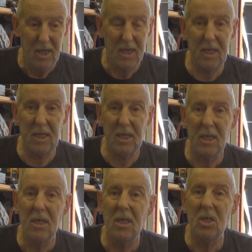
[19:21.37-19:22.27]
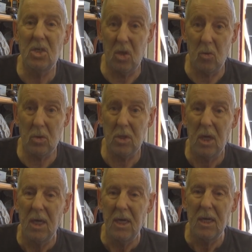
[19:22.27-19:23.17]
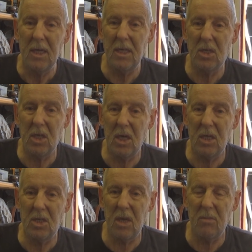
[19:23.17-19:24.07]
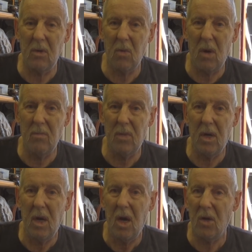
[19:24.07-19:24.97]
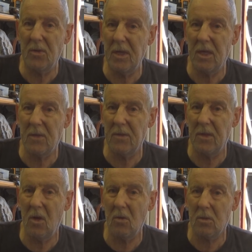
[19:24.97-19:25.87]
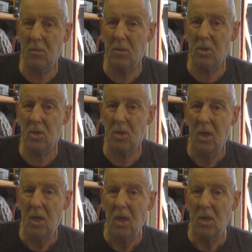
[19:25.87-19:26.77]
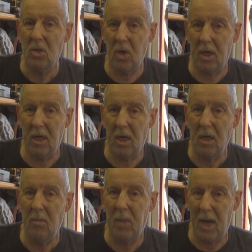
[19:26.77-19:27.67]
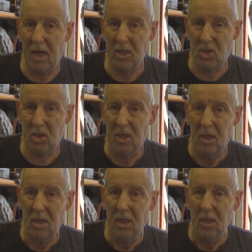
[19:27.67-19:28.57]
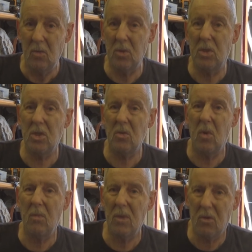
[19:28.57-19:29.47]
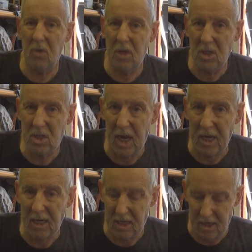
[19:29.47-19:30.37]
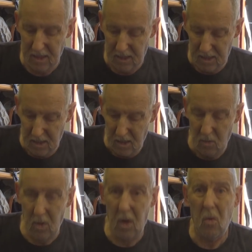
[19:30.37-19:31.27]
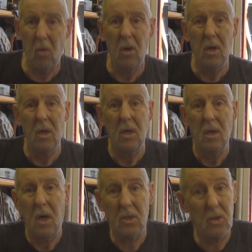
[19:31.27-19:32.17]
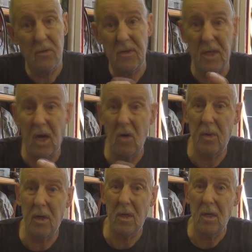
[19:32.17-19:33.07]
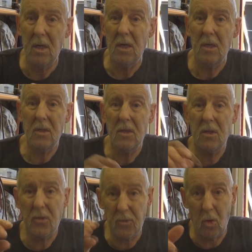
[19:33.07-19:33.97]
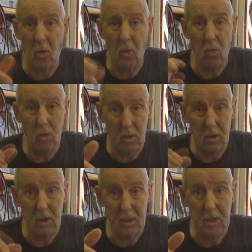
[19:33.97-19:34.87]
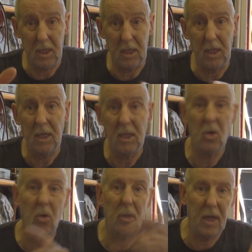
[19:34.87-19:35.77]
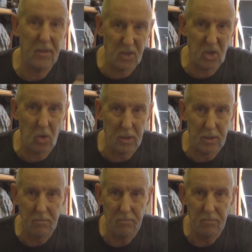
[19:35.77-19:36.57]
heat shields. He sent me one, but I think it's for the Optimus Trekker Plus, which is the one with the green tank. Well, I don't know if you know, but the throttle key is on the other side.